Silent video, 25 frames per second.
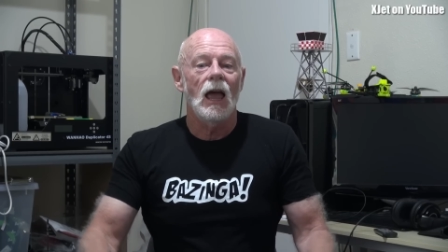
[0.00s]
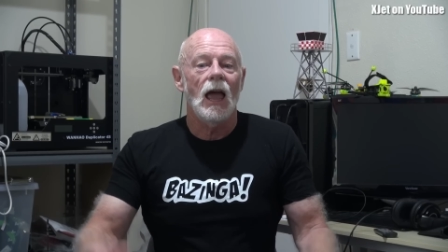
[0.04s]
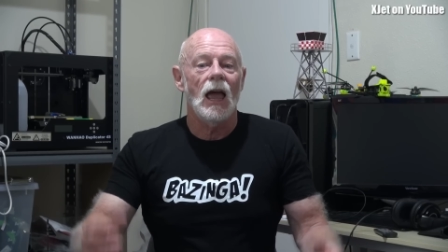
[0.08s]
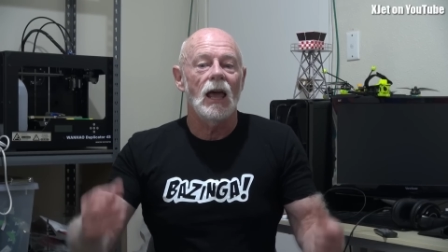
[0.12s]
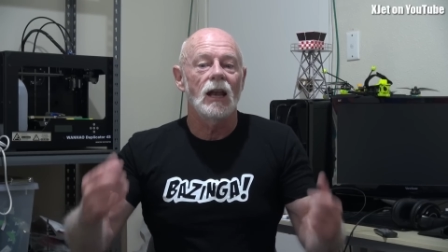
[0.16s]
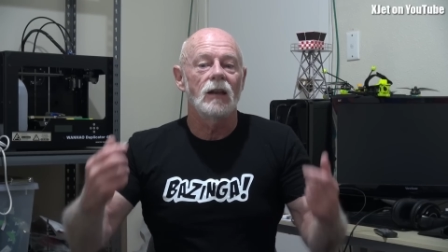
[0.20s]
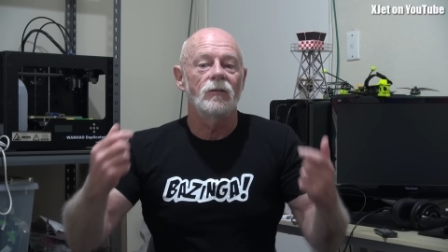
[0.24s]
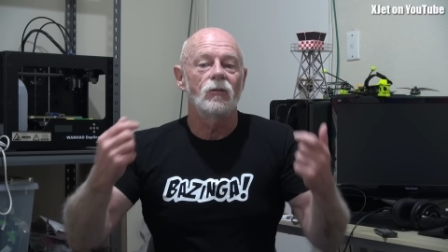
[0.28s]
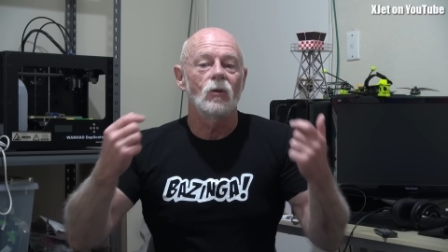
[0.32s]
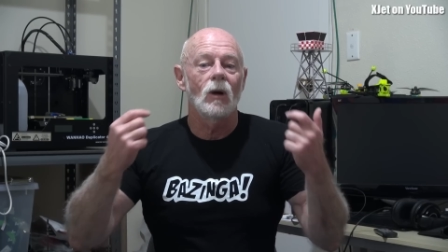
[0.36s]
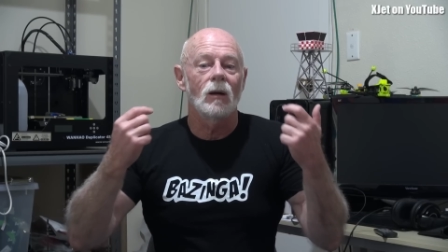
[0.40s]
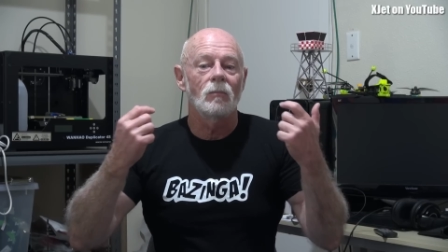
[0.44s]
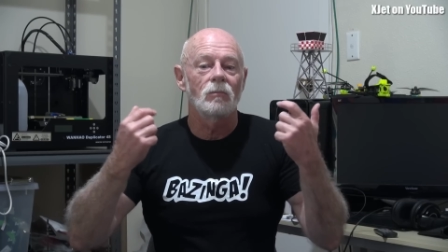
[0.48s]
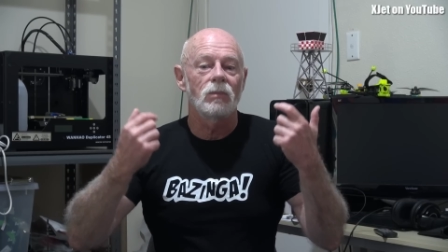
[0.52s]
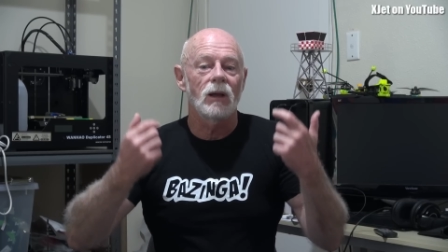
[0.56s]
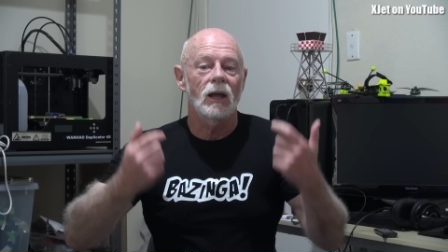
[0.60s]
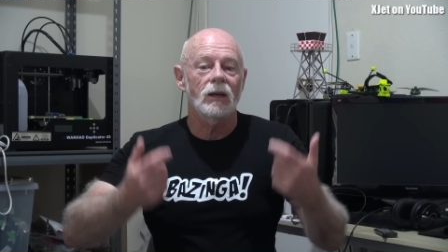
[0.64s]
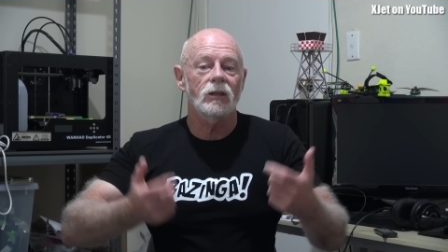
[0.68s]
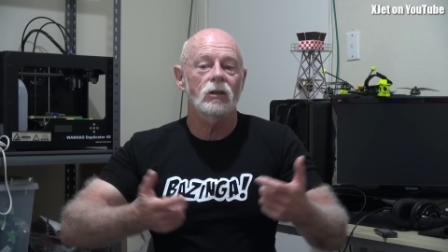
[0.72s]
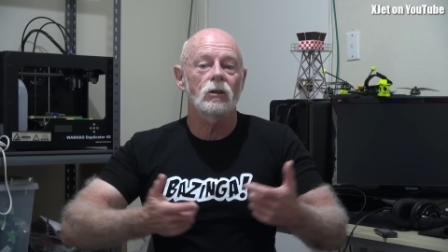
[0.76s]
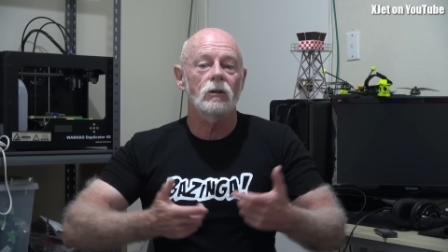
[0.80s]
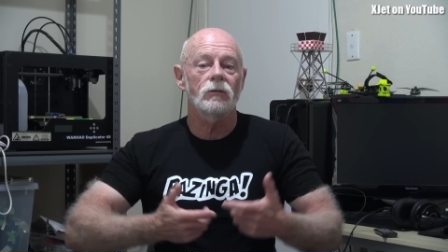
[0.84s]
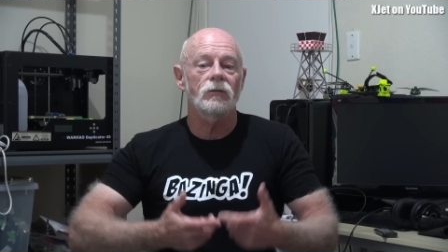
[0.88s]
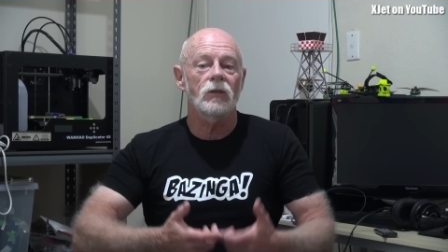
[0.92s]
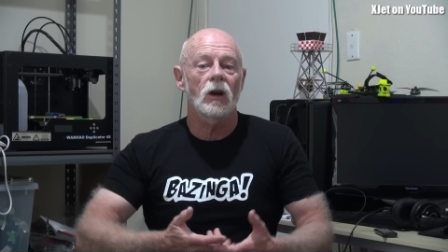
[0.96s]
and if you
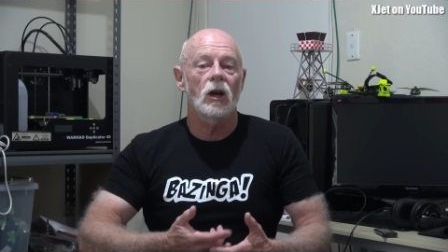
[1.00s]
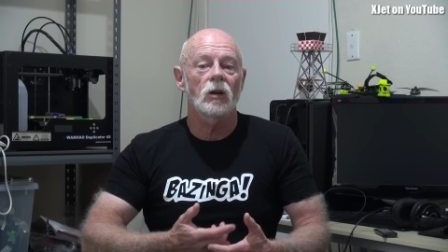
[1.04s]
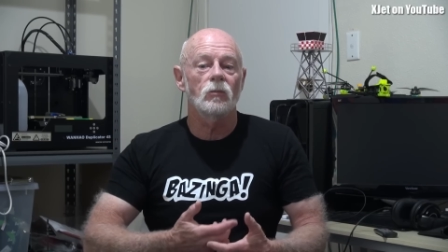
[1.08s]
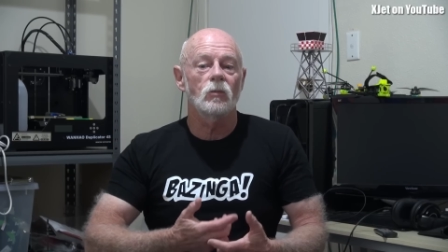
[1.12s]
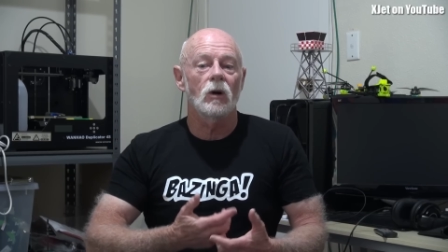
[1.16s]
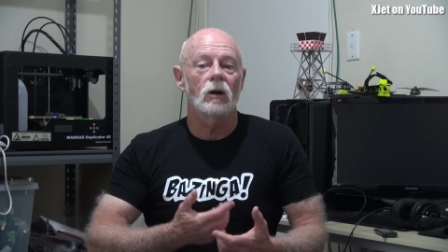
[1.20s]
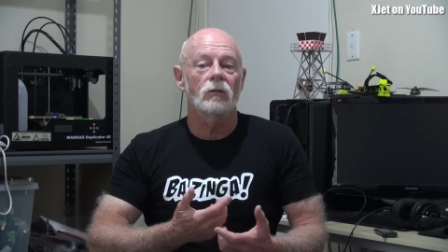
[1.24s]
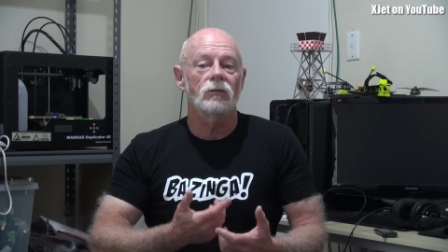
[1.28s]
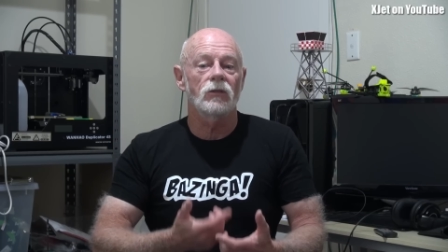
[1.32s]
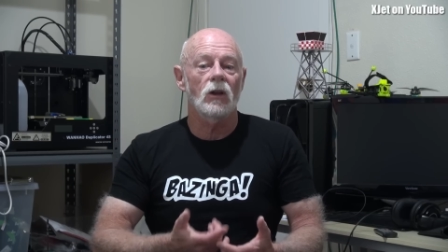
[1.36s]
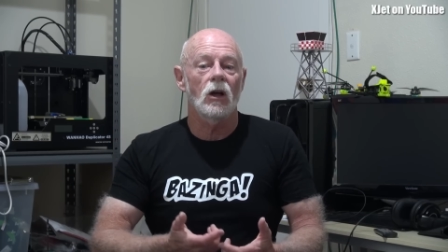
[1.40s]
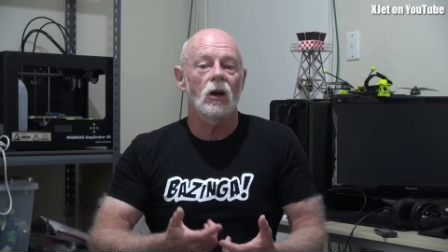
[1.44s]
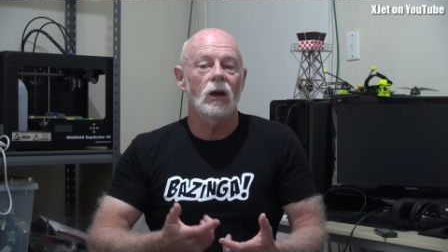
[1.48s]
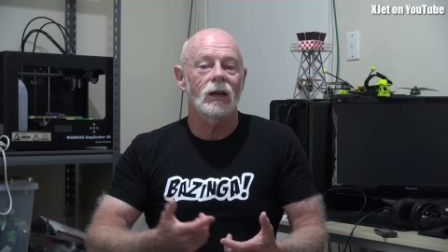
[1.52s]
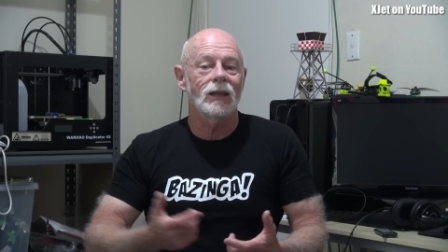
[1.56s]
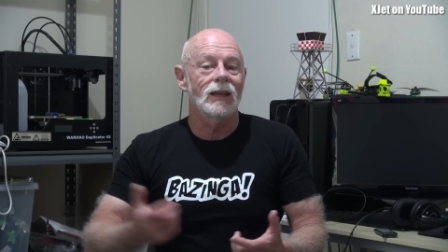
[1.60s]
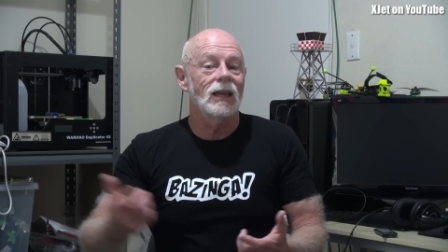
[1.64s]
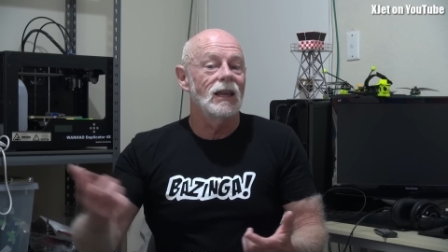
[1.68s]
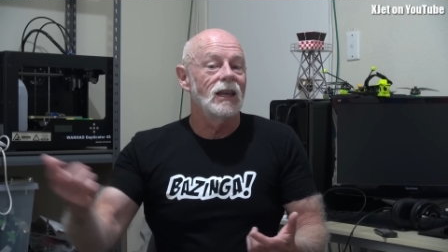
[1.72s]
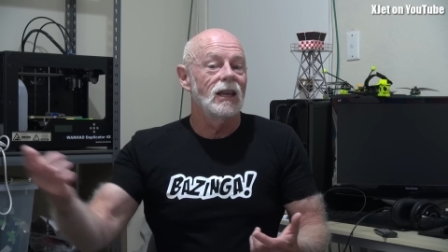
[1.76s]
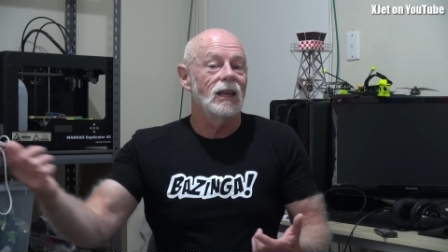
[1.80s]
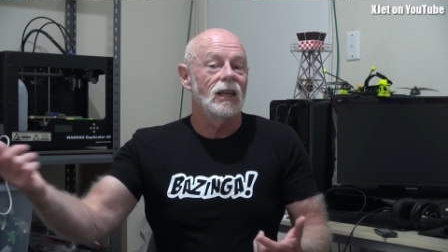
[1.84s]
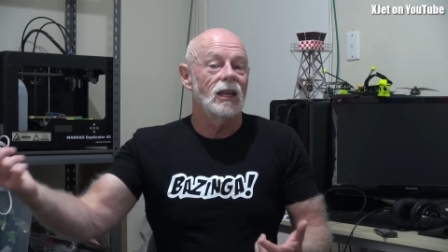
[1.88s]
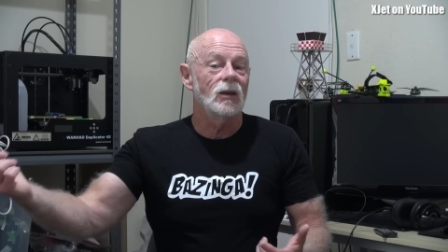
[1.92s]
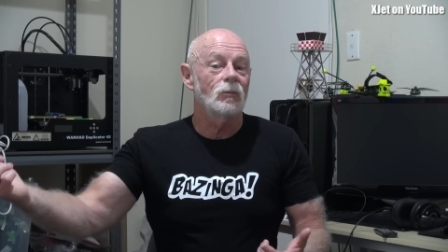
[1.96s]
unplug your phone while flying,